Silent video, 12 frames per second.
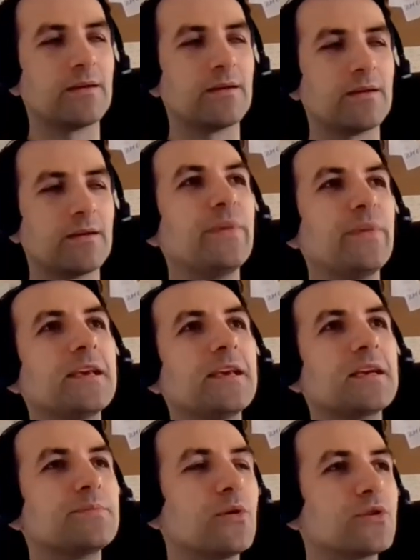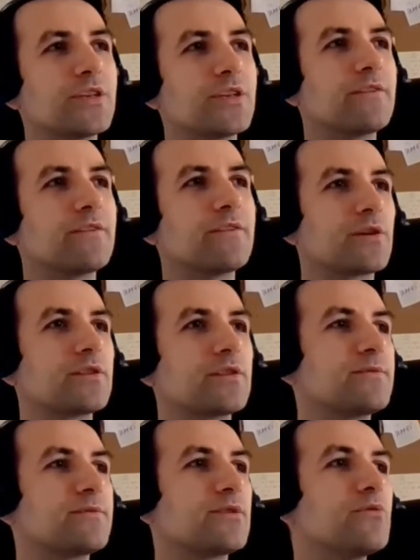building exposure for
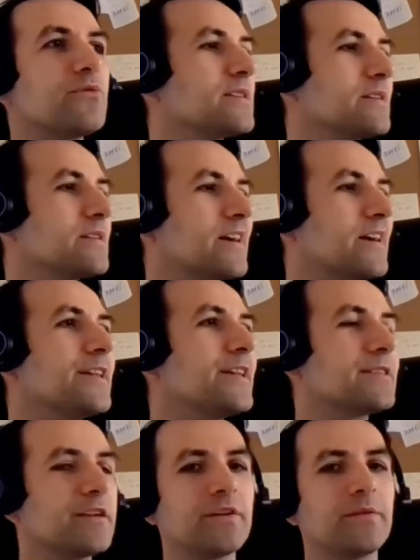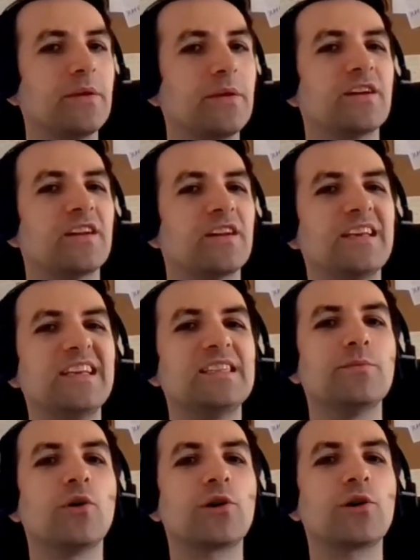those career-driven people
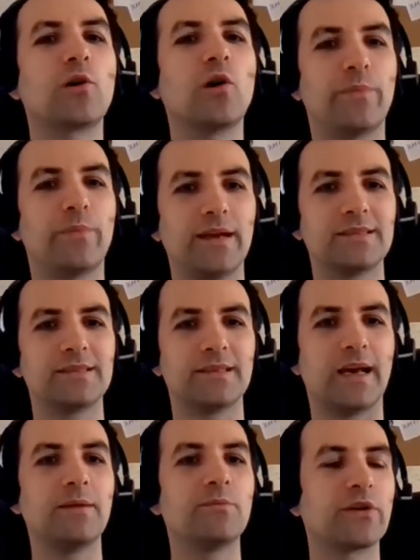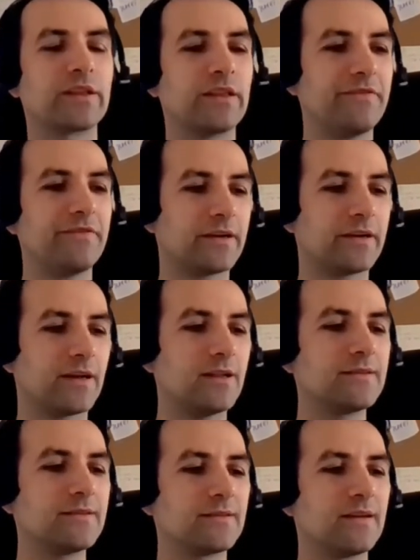is more complex and more difficult